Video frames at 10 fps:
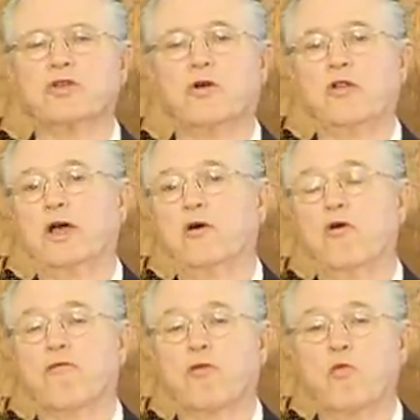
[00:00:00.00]
and all that
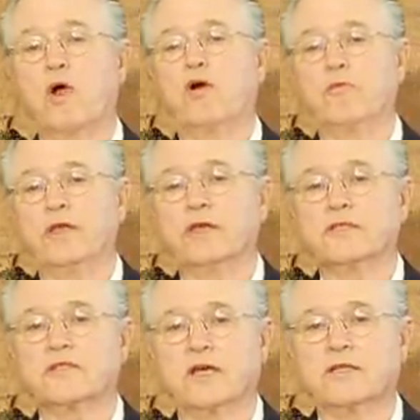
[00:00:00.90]
overwhelm the
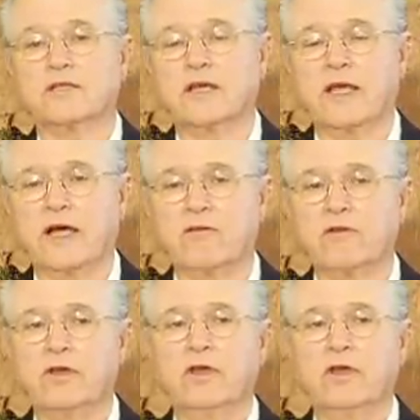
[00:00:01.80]
insight that they have,